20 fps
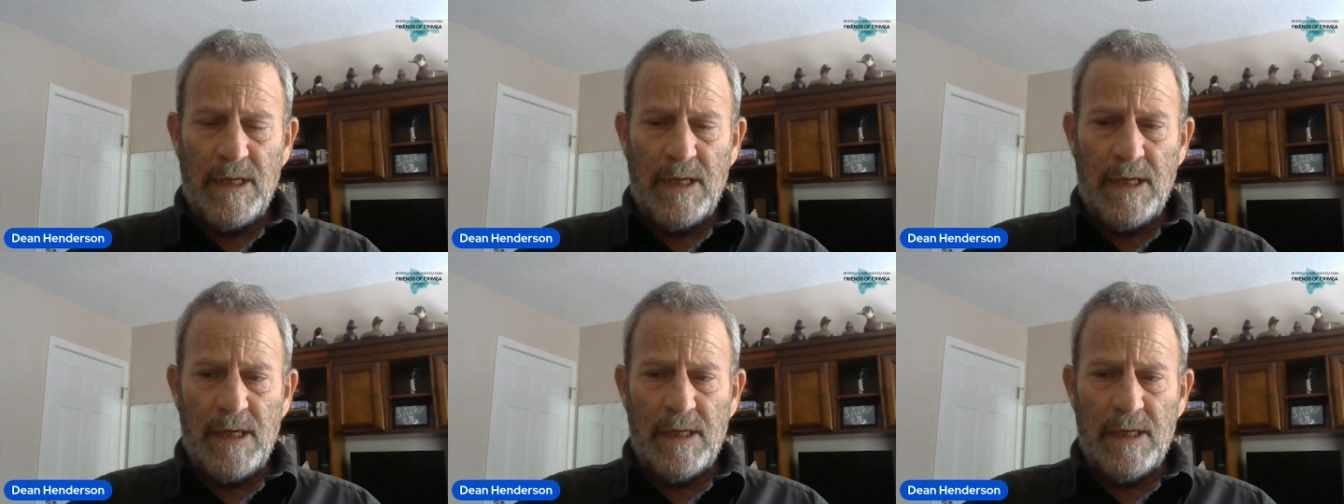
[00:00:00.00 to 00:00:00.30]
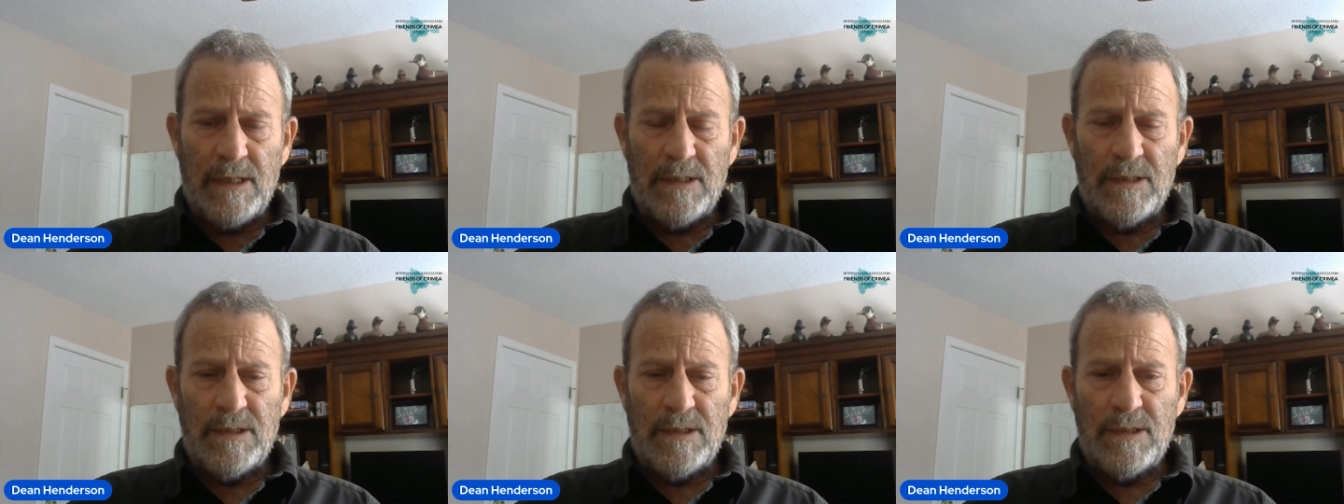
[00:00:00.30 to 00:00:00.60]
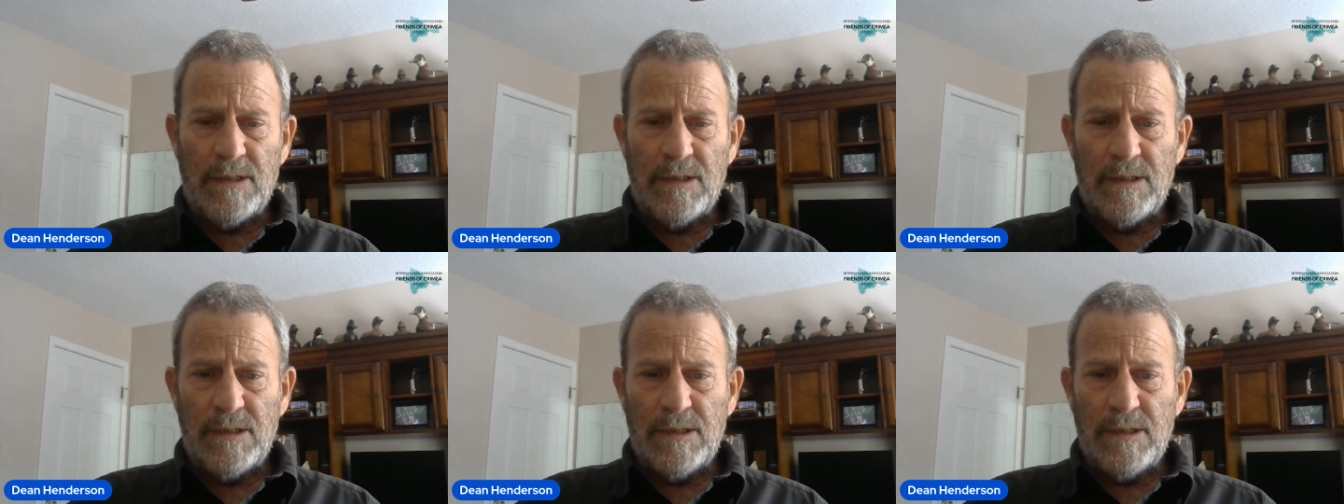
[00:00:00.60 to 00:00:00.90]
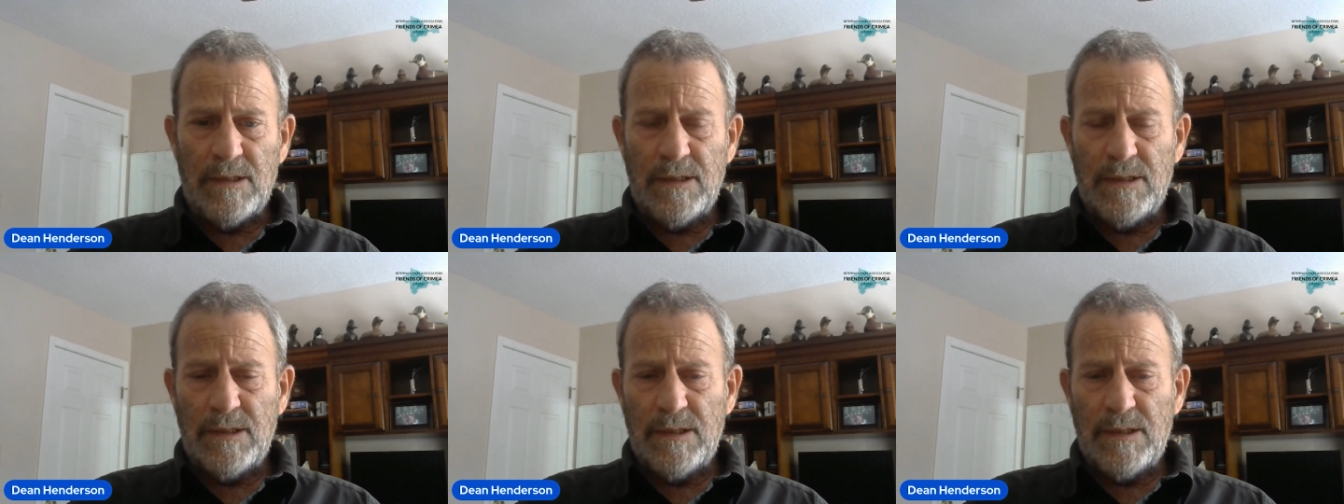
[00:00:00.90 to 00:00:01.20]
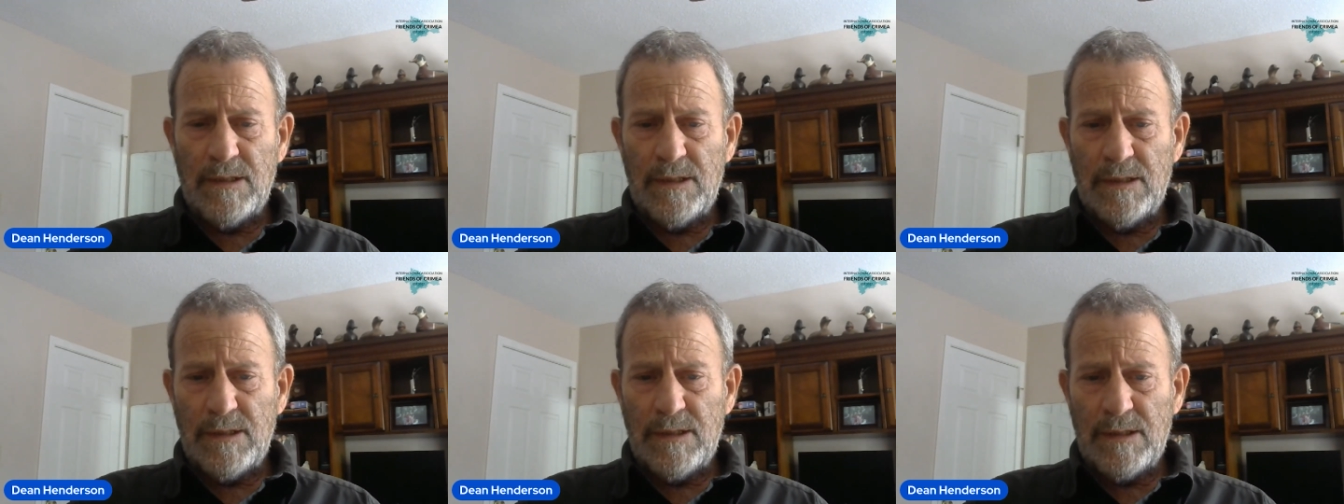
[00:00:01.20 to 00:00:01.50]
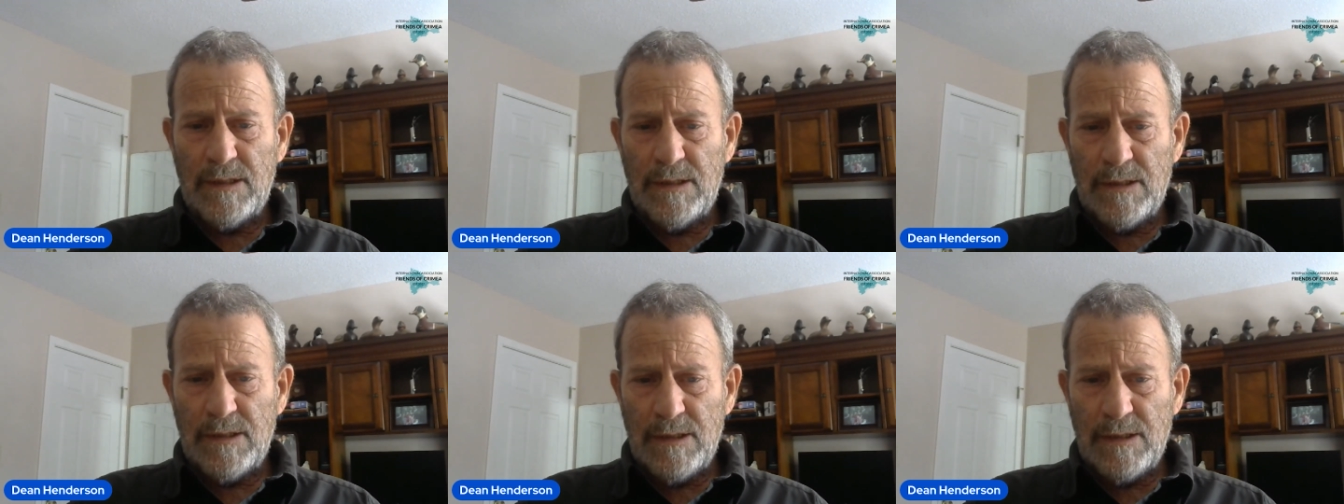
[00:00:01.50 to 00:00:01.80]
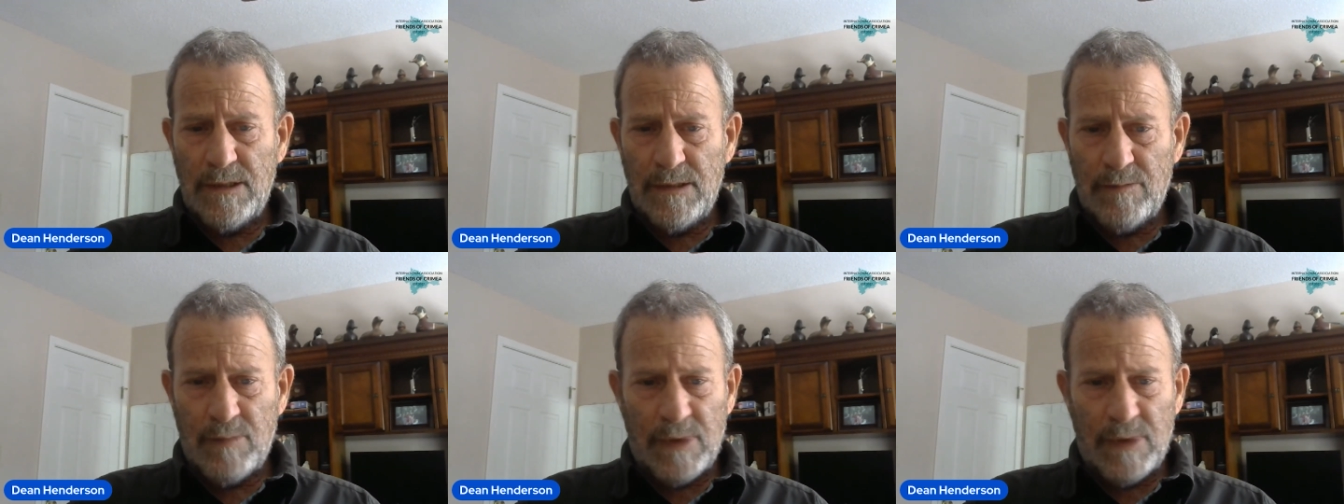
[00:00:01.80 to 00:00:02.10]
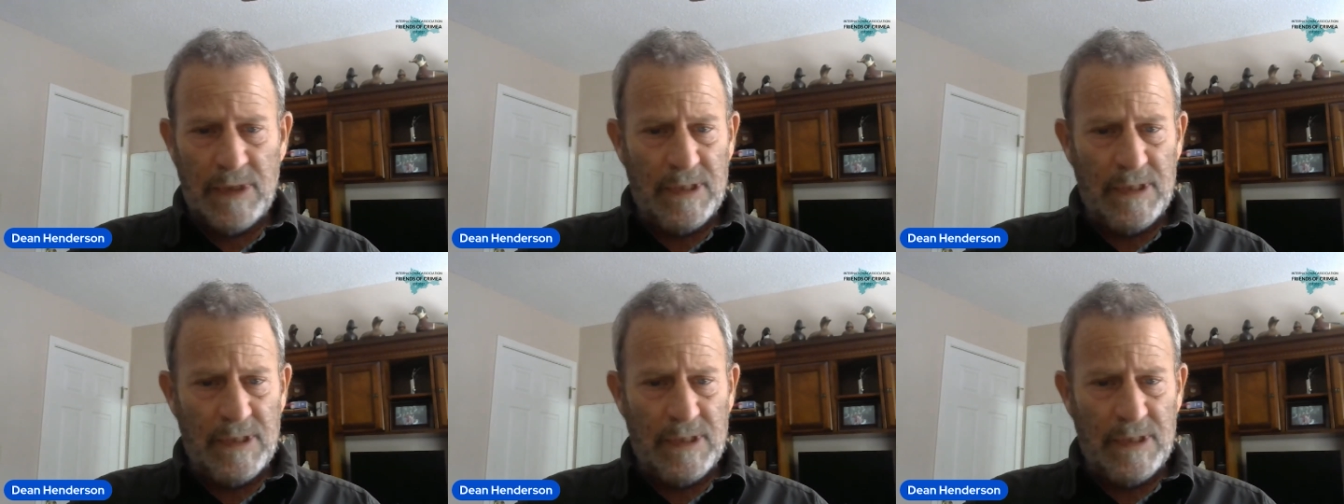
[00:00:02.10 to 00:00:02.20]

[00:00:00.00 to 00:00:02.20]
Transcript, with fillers: and but